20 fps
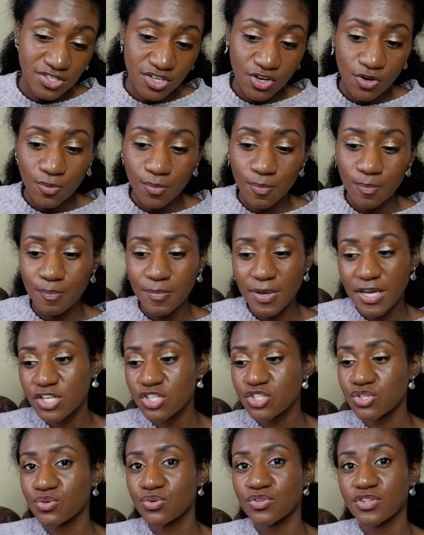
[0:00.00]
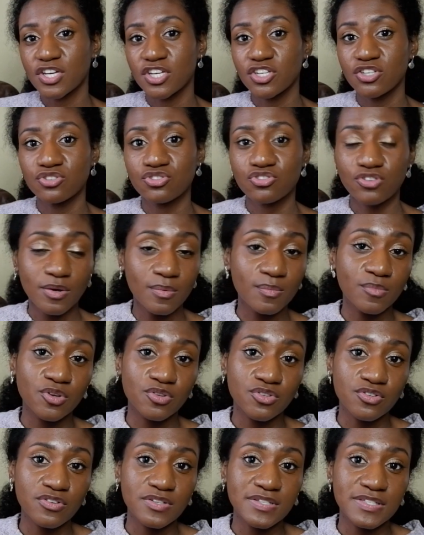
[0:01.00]
So make sure that you trim
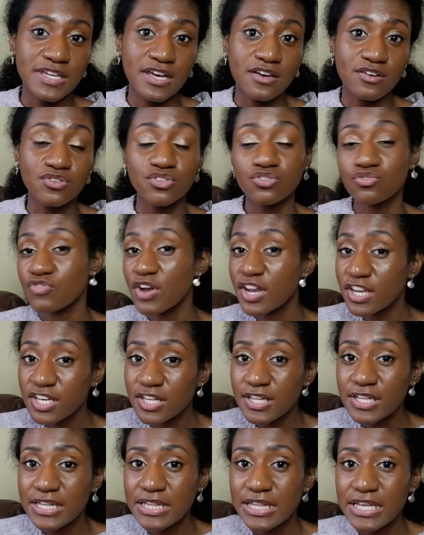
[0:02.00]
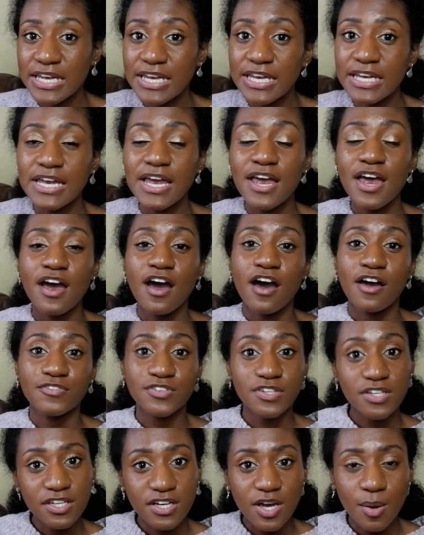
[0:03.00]
your dog's nails regularly.
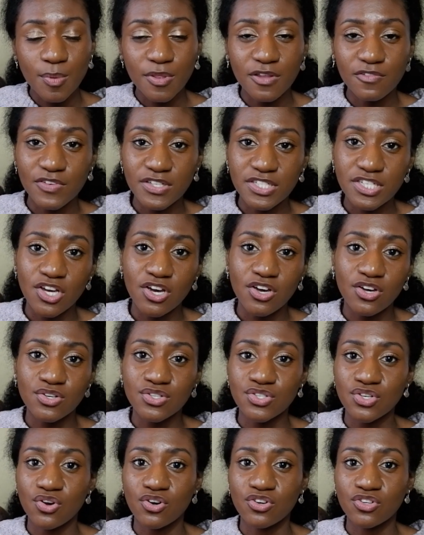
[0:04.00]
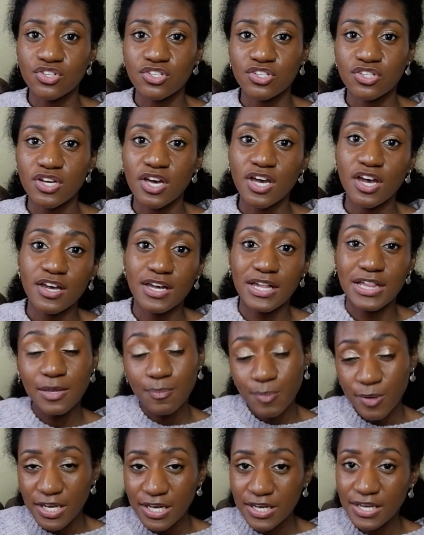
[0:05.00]
I've done a couple of videos on
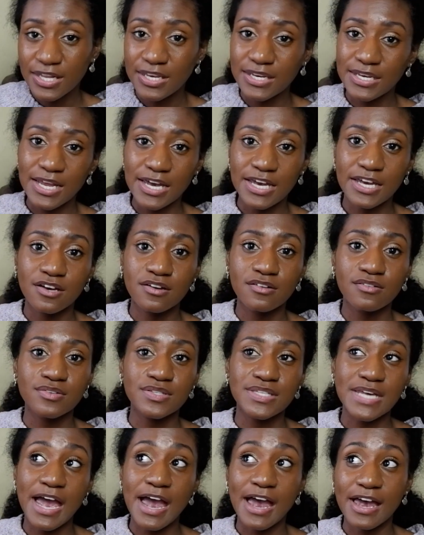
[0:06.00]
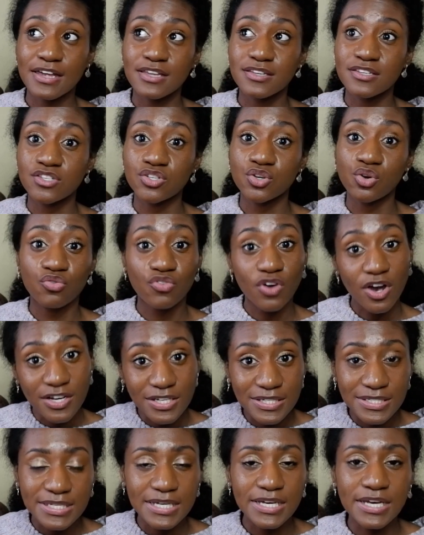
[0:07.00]
clipping nails and
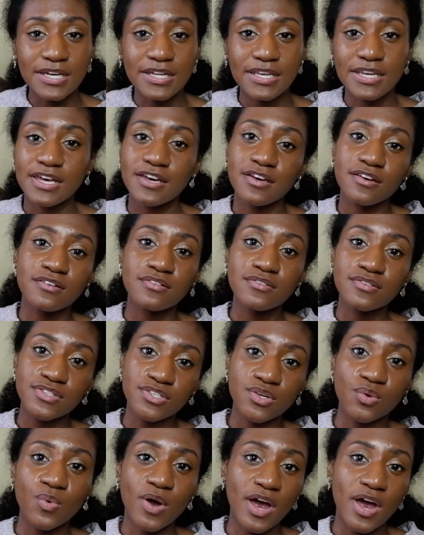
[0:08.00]
grinding nails.